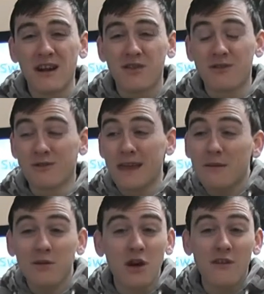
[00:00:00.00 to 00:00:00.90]
So that
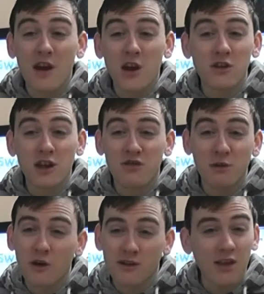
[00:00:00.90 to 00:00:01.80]
was not a very good
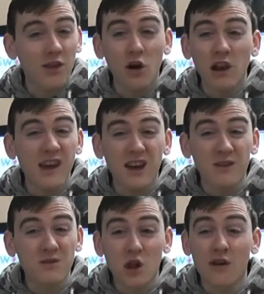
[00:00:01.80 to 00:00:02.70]
experience, I did not like
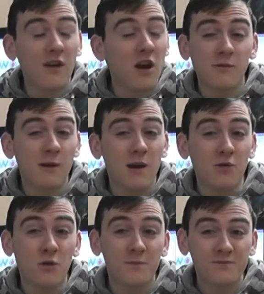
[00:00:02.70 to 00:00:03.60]
it, not very well.